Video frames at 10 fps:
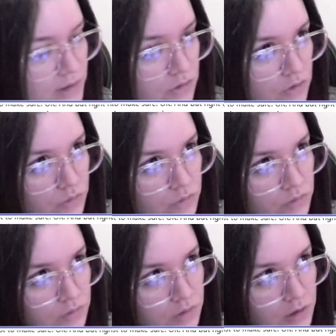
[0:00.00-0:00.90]
you might
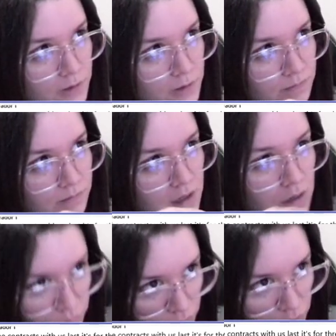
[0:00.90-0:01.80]
know,
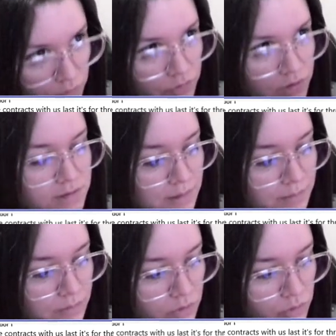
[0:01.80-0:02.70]
how we work. For
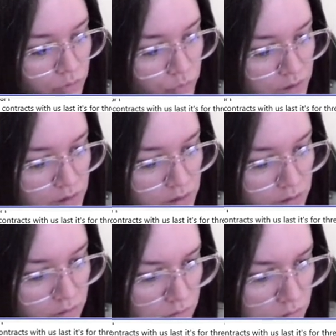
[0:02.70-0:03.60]
example,
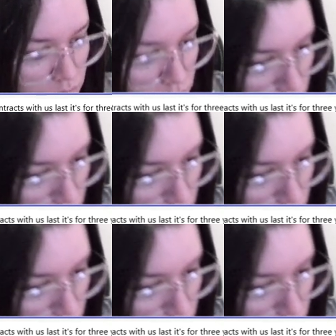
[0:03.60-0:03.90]
we.